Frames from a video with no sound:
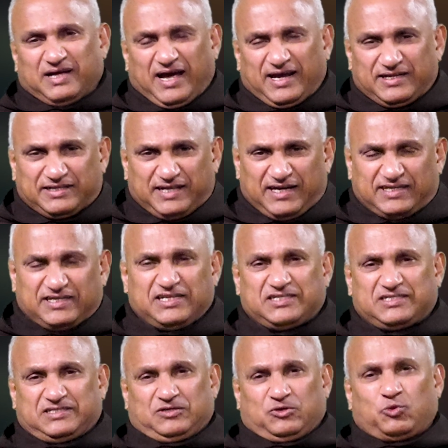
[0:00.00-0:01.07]
And that
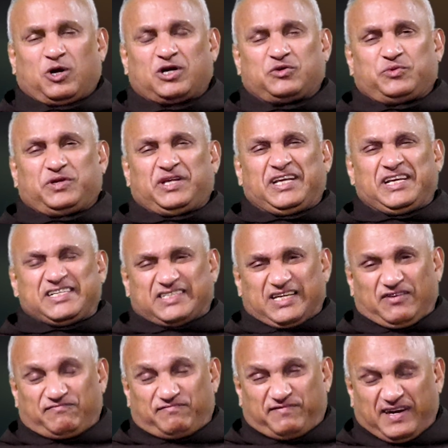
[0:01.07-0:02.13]
is what is
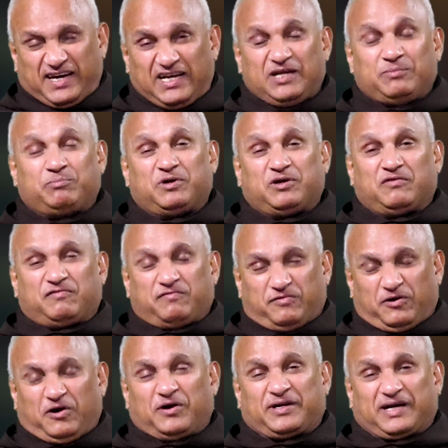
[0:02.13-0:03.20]
available
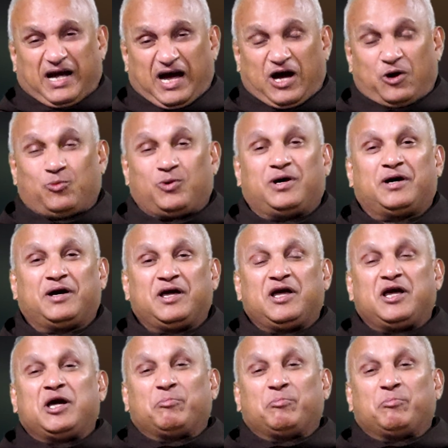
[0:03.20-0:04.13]
for our